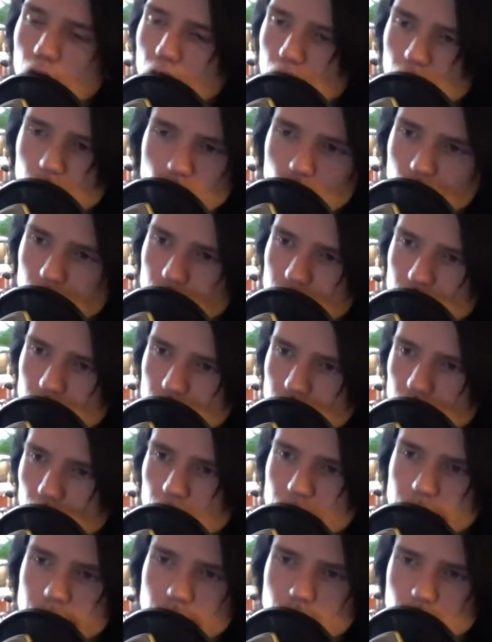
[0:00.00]
I watch this
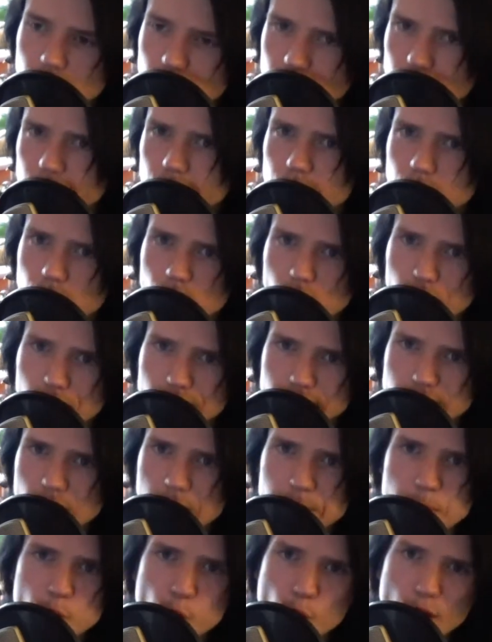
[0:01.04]
stuff
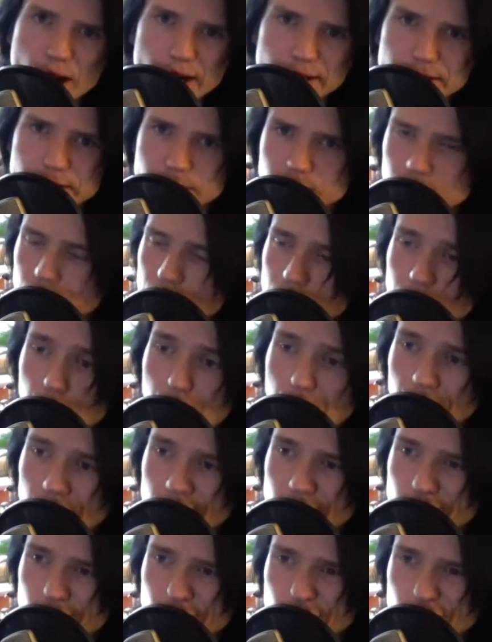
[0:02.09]
because I'm a writer too,
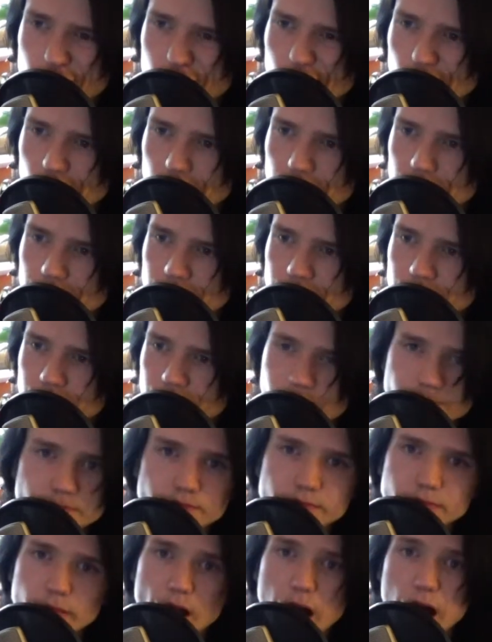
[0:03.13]
and so
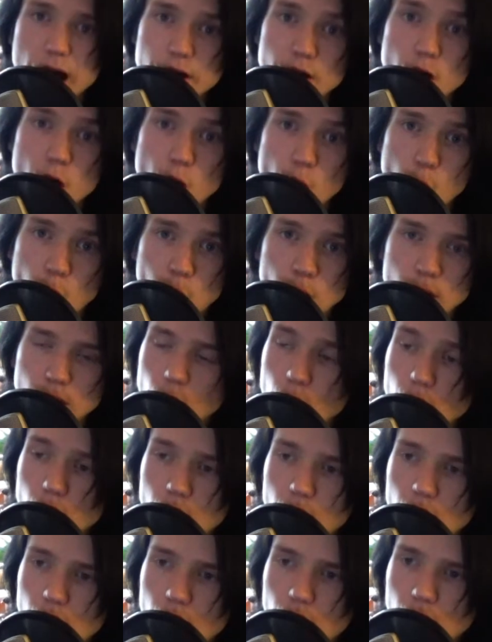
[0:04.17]
I know
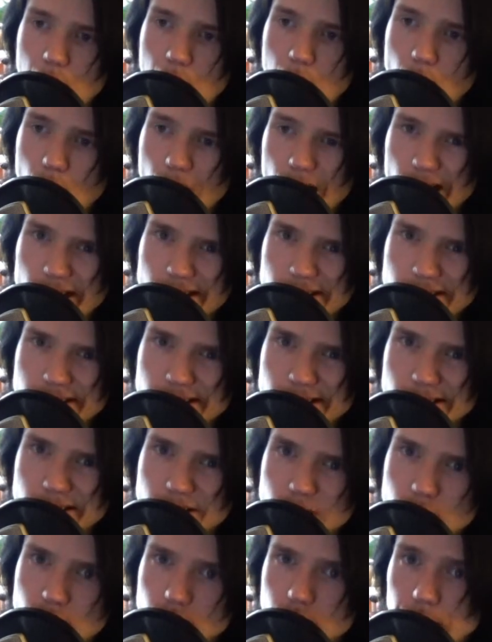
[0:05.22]
how hard it
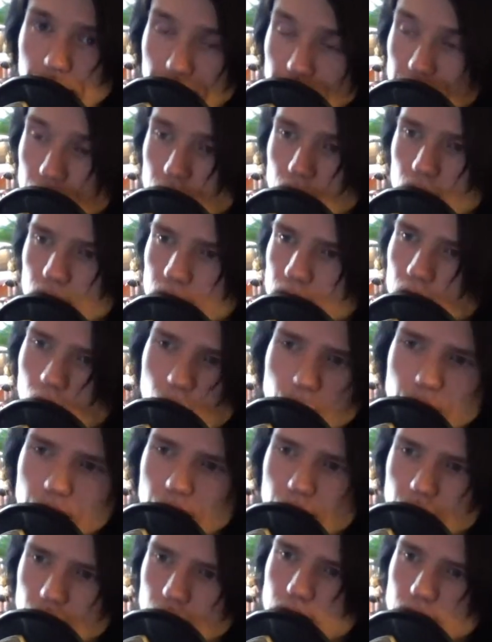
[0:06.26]
is to make a good
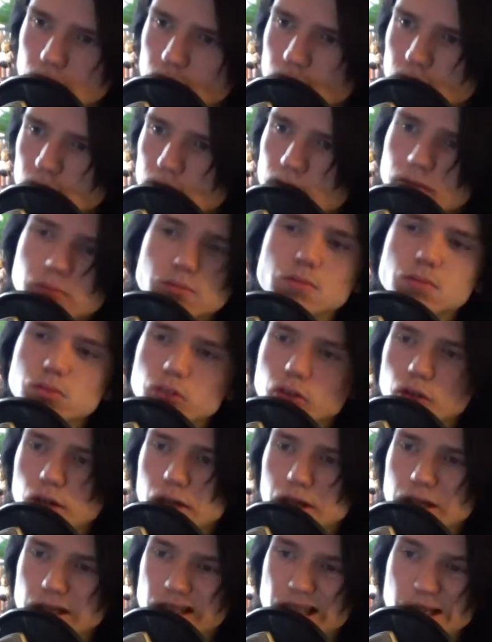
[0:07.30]
story and
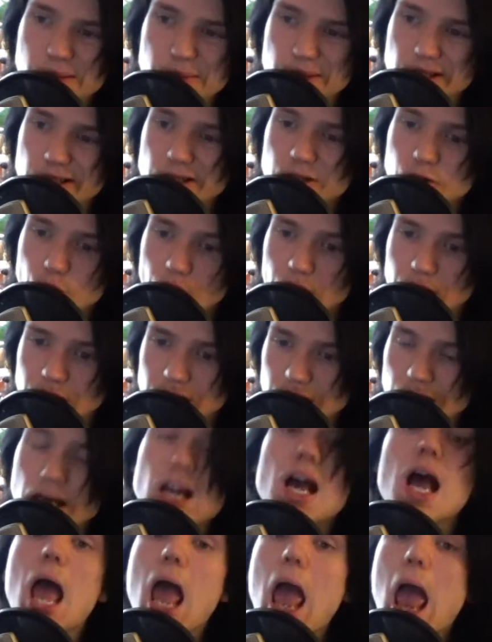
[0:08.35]
to keep it together.